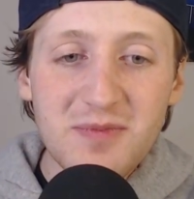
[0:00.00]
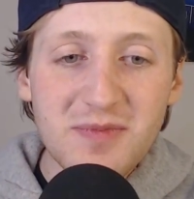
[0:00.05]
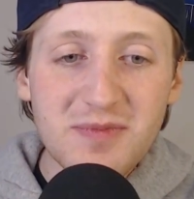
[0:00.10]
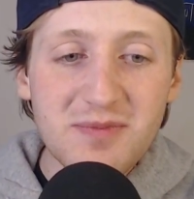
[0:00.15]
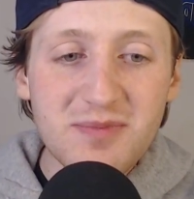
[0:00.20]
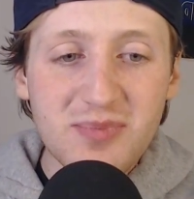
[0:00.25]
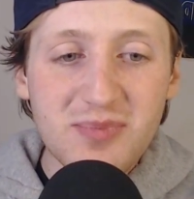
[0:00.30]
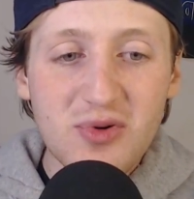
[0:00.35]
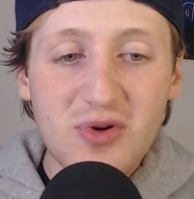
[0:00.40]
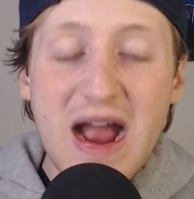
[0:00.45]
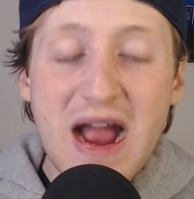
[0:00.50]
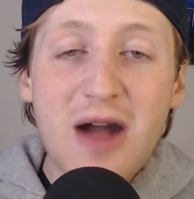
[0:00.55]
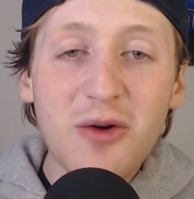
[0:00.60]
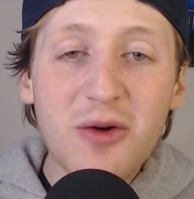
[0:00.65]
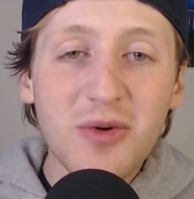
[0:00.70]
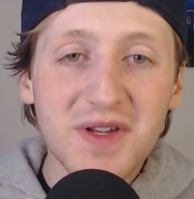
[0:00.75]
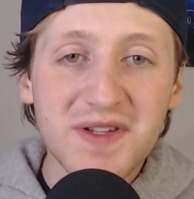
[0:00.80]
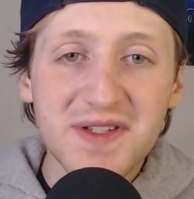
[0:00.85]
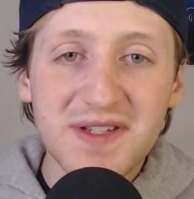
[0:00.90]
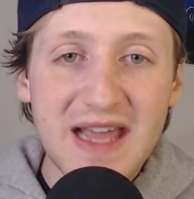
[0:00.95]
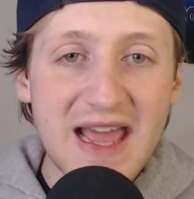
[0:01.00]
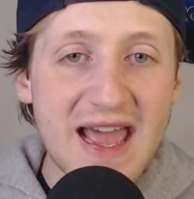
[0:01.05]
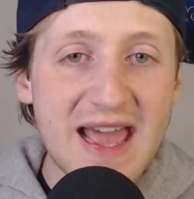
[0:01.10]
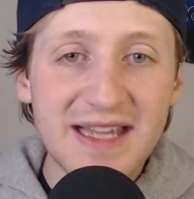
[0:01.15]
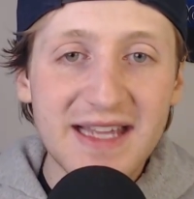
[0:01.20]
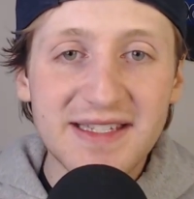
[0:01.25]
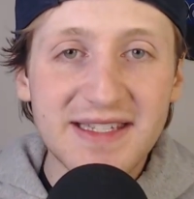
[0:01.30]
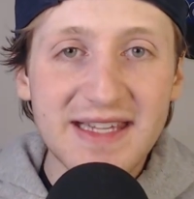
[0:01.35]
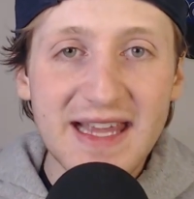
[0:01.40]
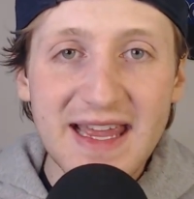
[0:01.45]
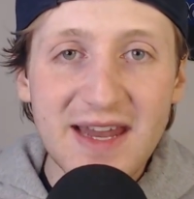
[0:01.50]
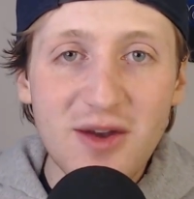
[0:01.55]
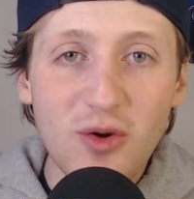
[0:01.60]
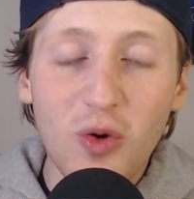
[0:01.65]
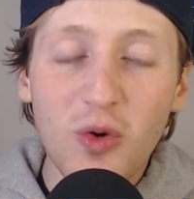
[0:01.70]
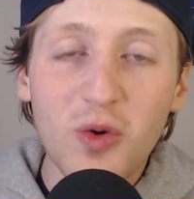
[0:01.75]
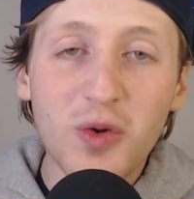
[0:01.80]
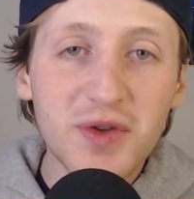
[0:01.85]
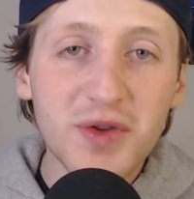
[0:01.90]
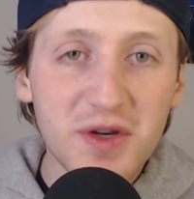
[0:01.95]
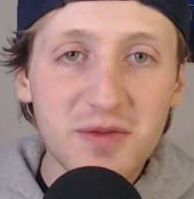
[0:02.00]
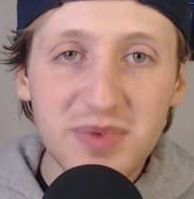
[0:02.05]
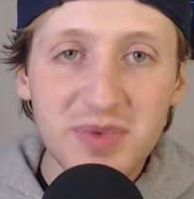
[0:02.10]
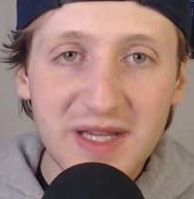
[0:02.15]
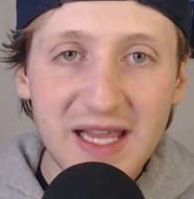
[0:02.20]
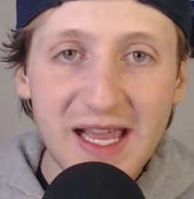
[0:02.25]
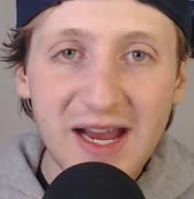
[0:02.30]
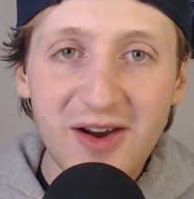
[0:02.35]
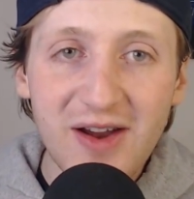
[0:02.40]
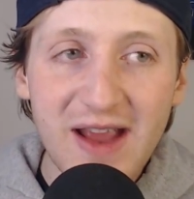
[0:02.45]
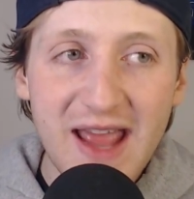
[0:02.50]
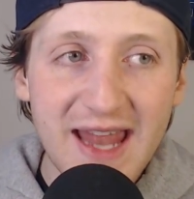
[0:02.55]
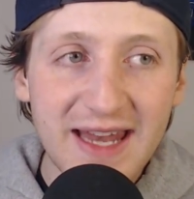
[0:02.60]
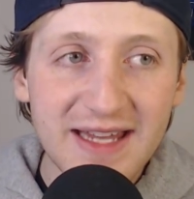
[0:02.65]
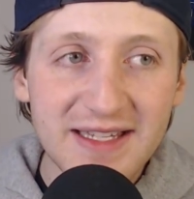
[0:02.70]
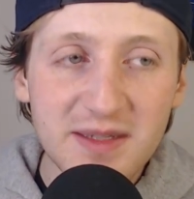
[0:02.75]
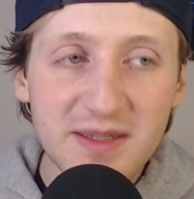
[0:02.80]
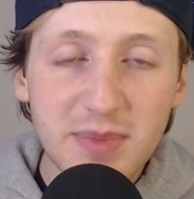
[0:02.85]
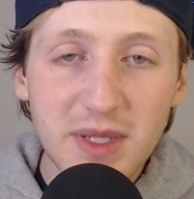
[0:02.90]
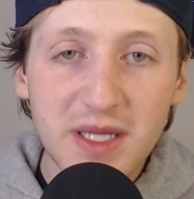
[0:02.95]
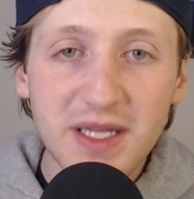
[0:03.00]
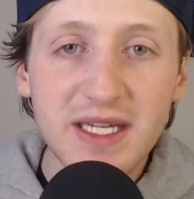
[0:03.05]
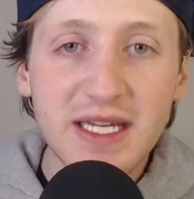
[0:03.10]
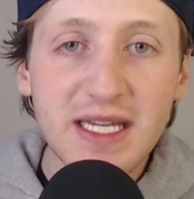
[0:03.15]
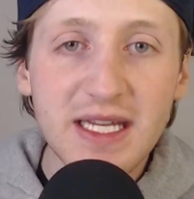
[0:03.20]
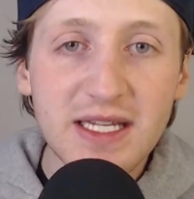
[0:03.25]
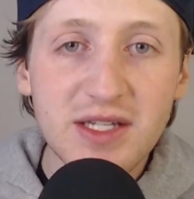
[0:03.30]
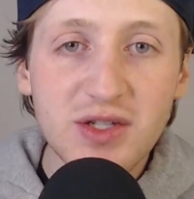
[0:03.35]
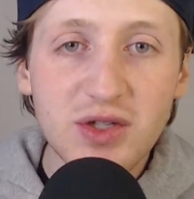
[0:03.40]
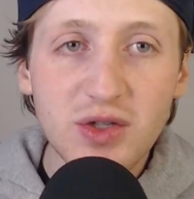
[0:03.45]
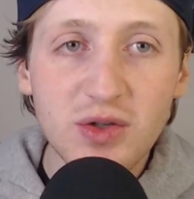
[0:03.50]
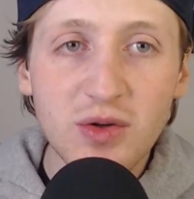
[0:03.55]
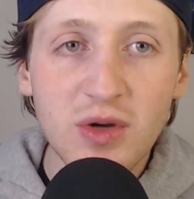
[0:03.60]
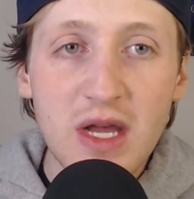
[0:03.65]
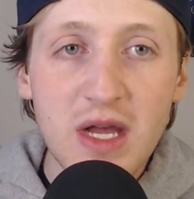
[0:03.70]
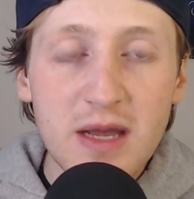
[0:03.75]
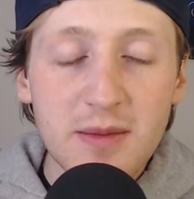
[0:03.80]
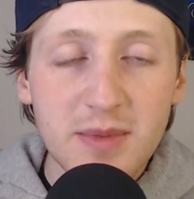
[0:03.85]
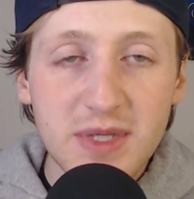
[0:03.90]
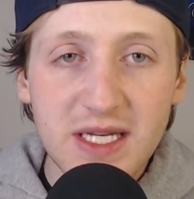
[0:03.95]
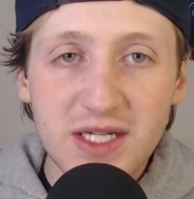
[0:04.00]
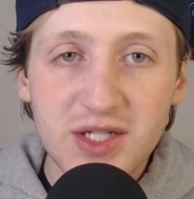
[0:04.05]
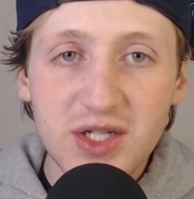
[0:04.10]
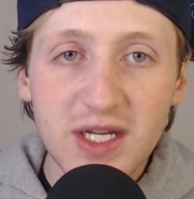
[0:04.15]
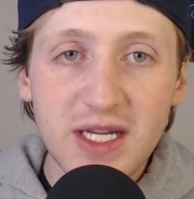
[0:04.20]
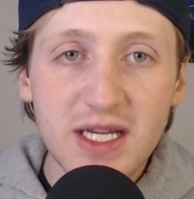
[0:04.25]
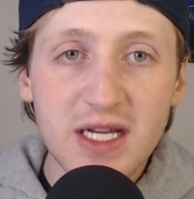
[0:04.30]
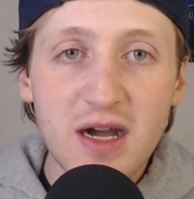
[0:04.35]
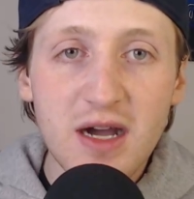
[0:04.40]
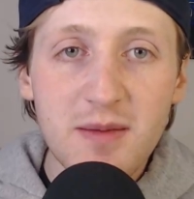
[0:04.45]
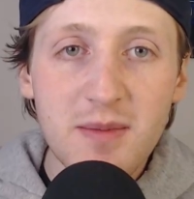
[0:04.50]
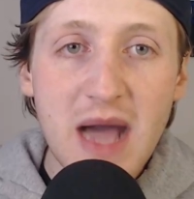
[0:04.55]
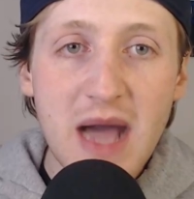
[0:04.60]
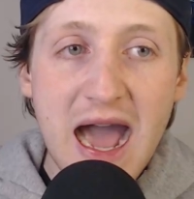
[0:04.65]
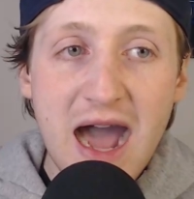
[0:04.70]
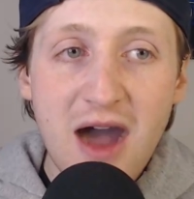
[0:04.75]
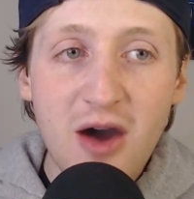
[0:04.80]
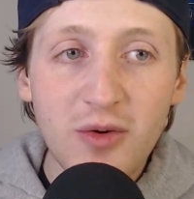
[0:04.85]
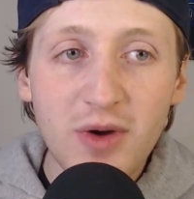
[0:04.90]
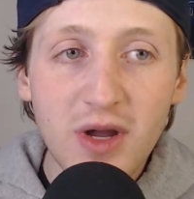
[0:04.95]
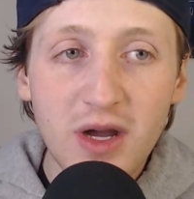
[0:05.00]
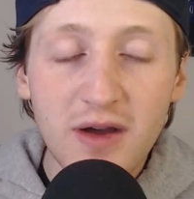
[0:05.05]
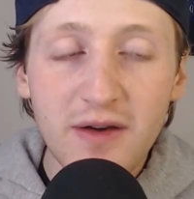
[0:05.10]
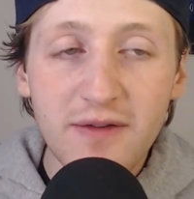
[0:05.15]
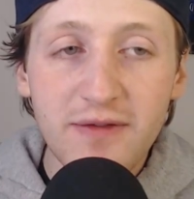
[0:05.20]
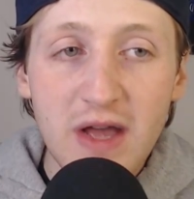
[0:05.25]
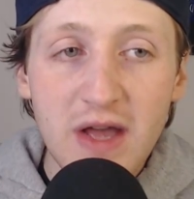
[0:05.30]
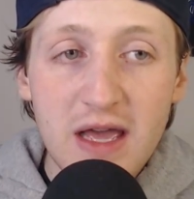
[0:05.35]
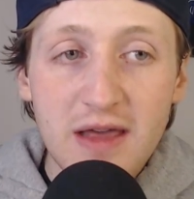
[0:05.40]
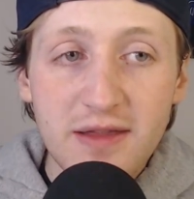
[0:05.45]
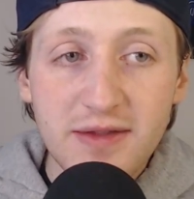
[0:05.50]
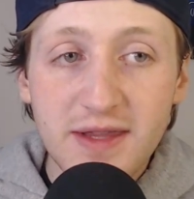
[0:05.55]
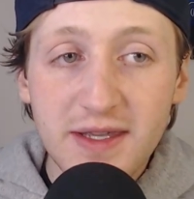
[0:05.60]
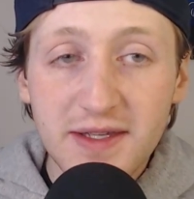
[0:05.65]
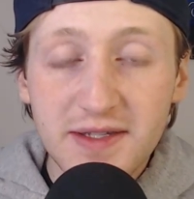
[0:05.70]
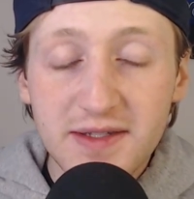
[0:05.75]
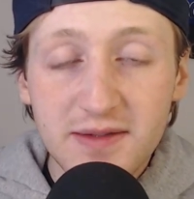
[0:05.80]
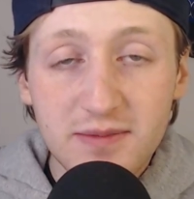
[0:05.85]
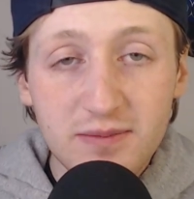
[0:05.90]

prowess as an older player and his ability to potentially come out of this